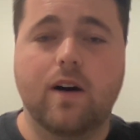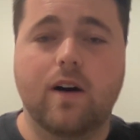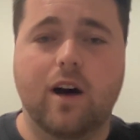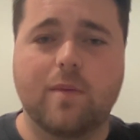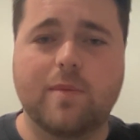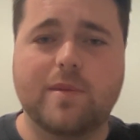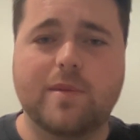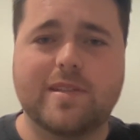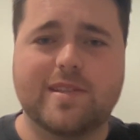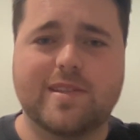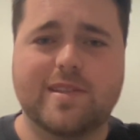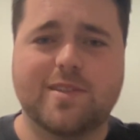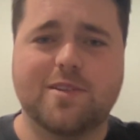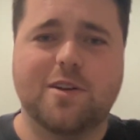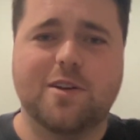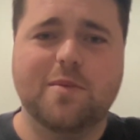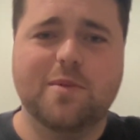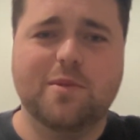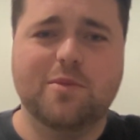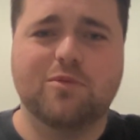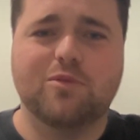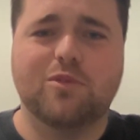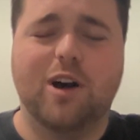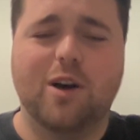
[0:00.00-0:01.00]
I mean,
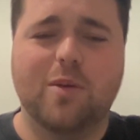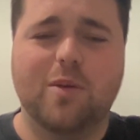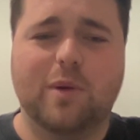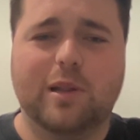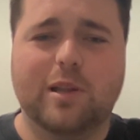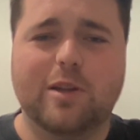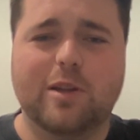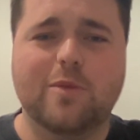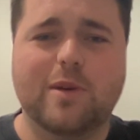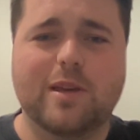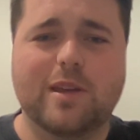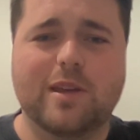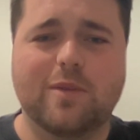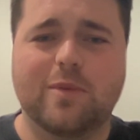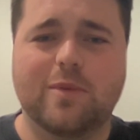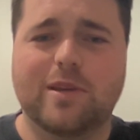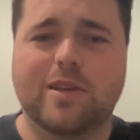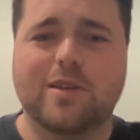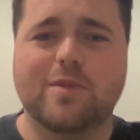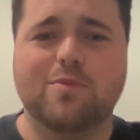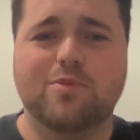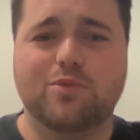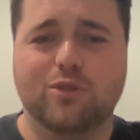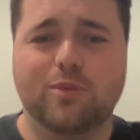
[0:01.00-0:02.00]
Simon Raiwalui,
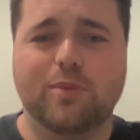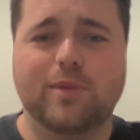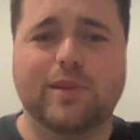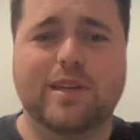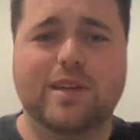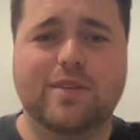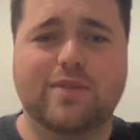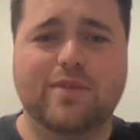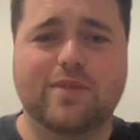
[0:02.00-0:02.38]
we could probably